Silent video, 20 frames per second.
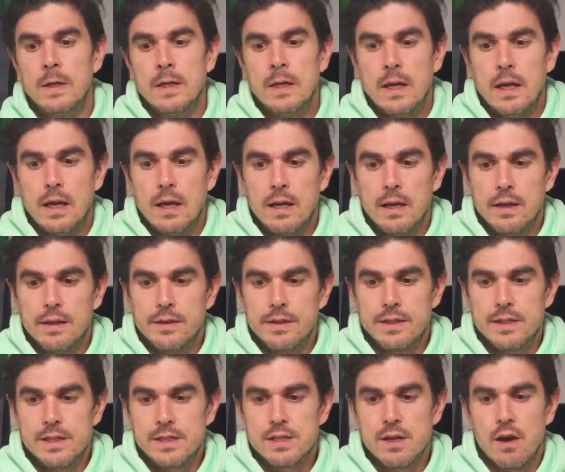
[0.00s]
The
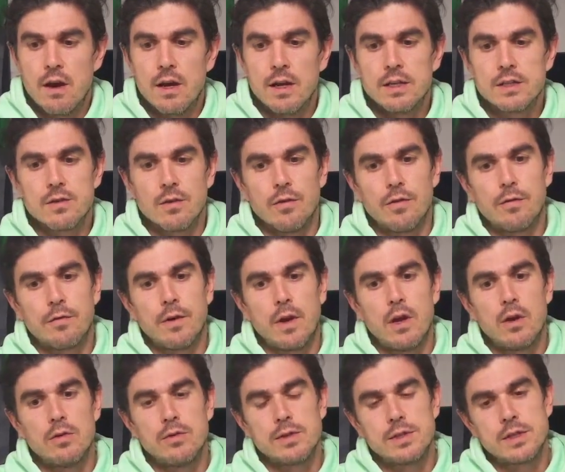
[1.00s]
design sort of
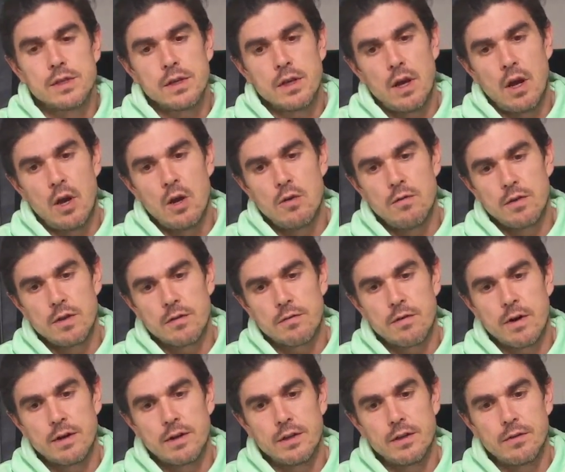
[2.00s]
flows over the
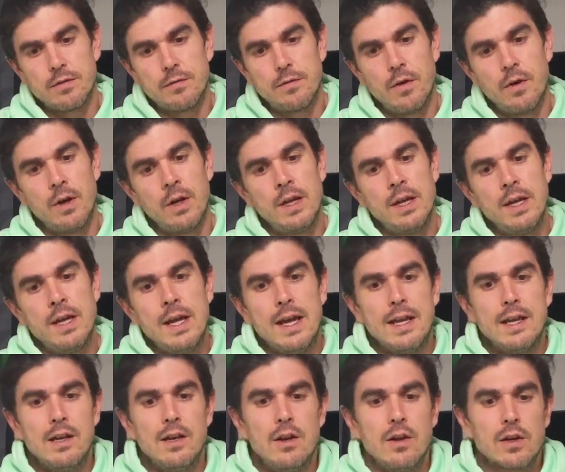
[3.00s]
front of the foot. It
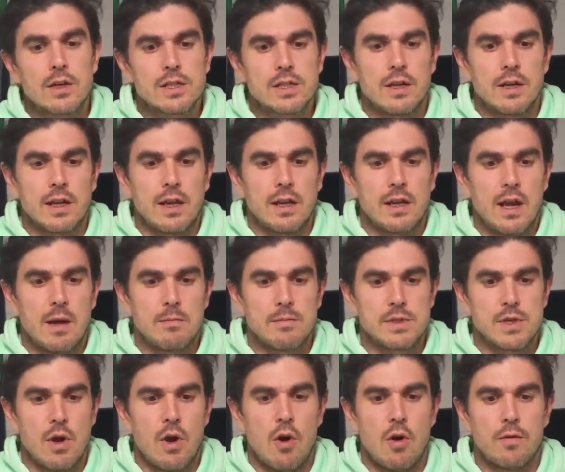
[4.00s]
looks like it
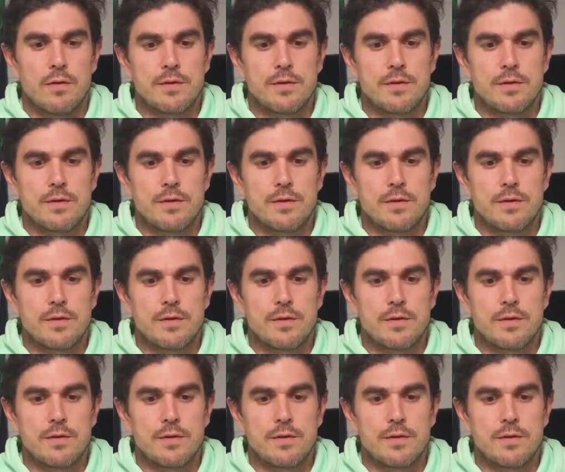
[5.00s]
comes off